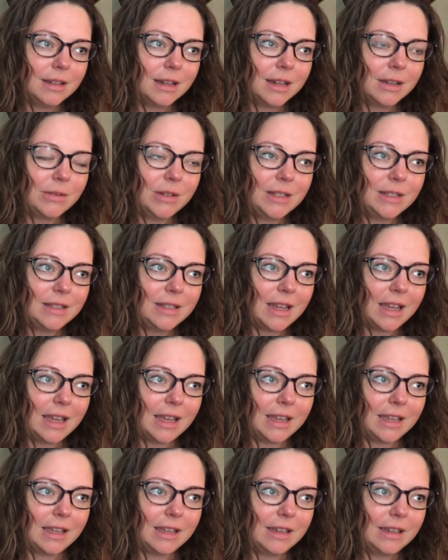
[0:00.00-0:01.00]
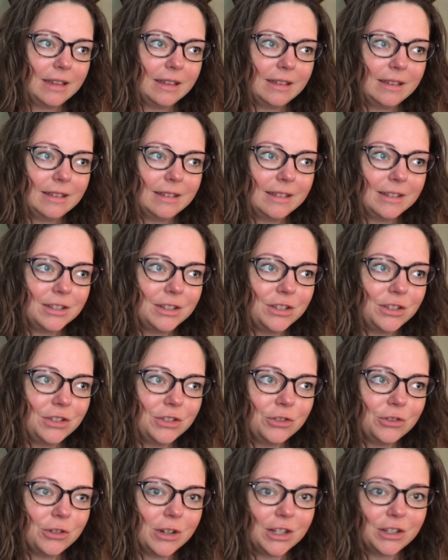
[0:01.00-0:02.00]
would say,
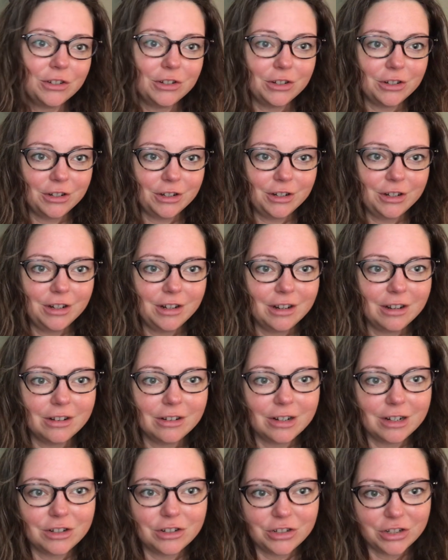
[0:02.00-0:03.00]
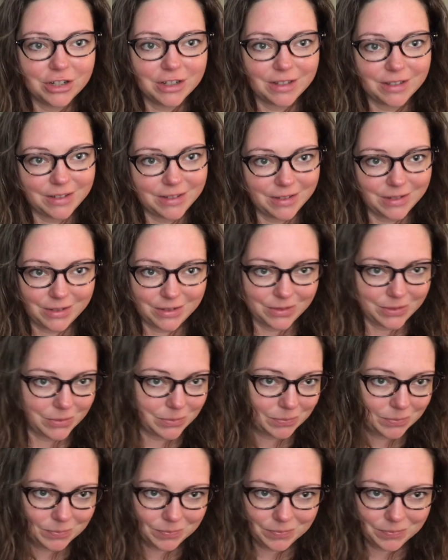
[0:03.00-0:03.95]
stricter, or just